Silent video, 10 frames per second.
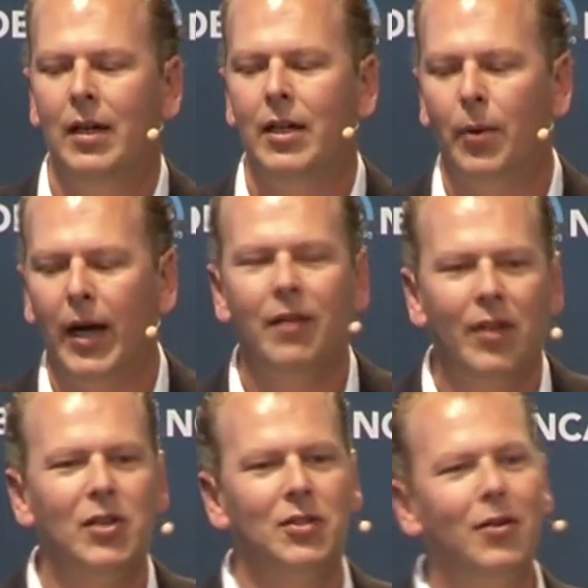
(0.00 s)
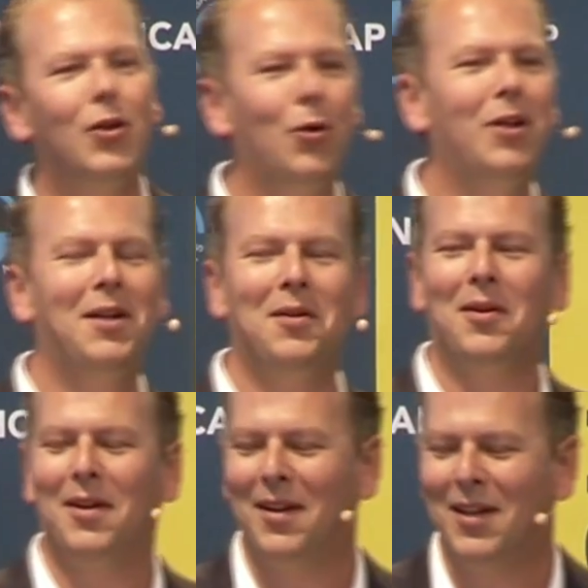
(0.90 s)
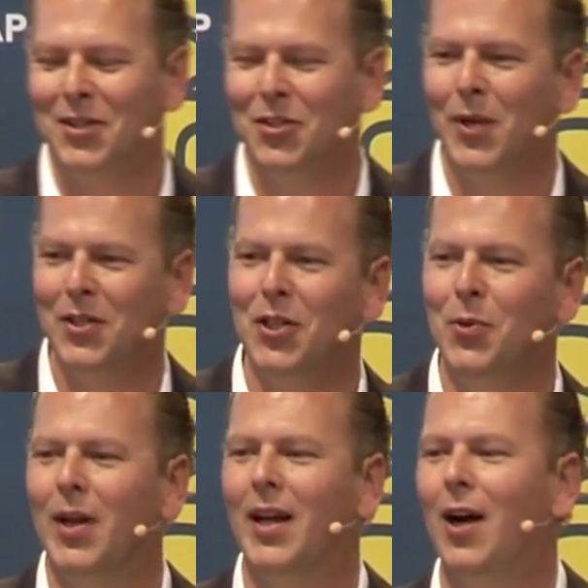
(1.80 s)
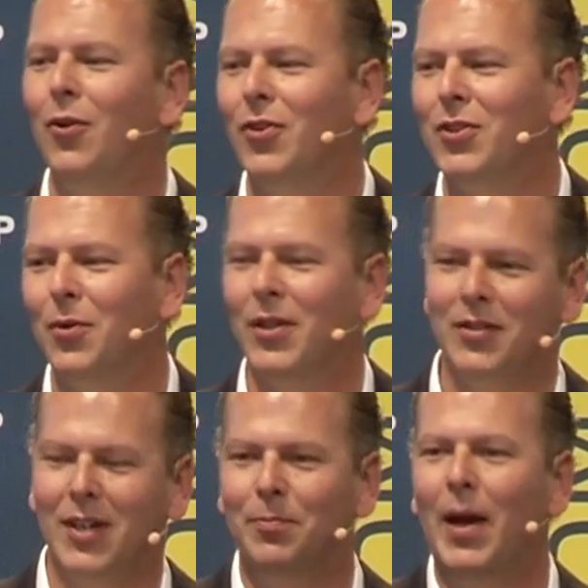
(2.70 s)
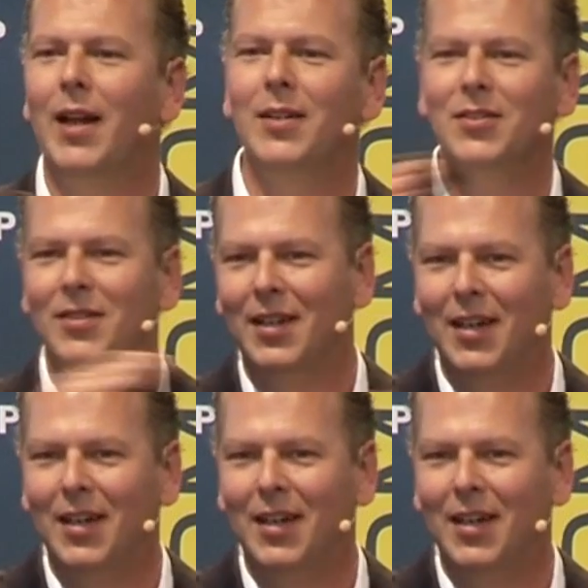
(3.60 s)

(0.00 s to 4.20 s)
Now again, this is not the only situation you will encounter, so it's balanced